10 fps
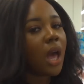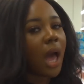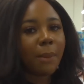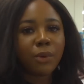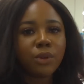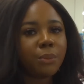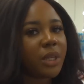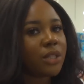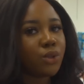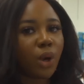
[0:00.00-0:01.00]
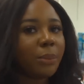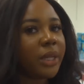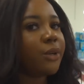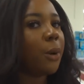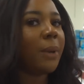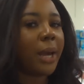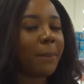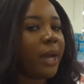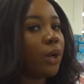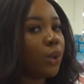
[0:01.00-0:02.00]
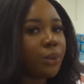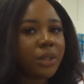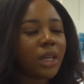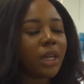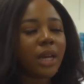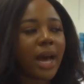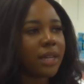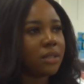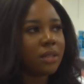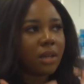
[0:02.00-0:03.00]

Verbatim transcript: i'm going to be doubling up like my clothing and